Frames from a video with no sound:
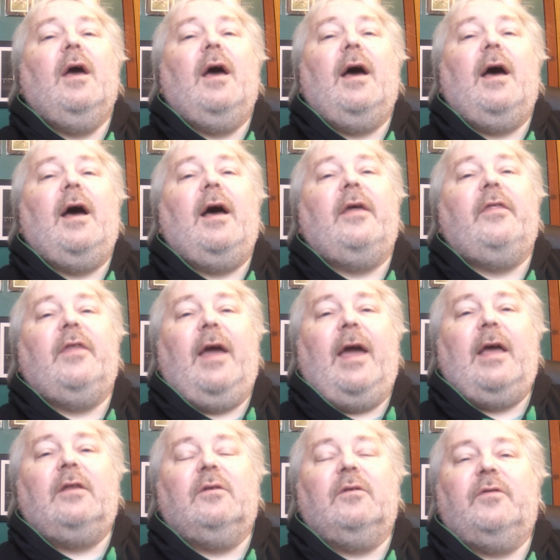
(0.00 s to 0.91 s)
at
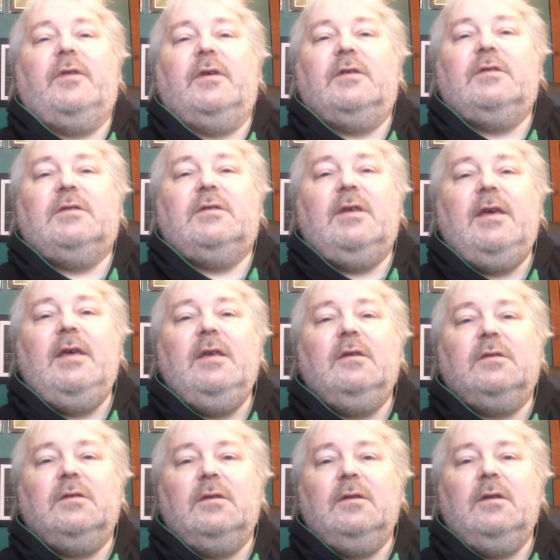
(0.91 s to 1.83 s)
the end of this
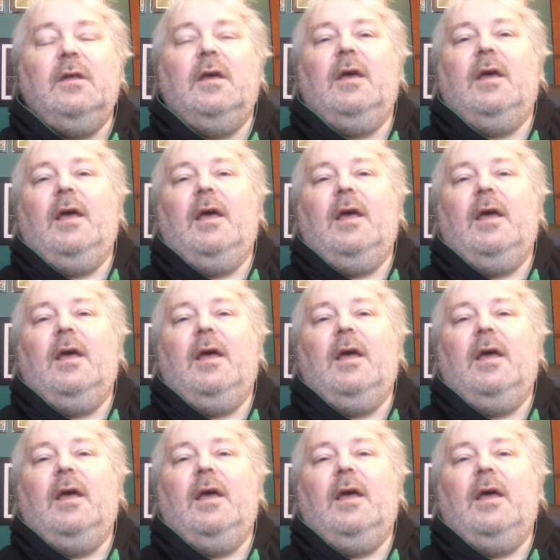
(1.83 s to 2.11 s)
season,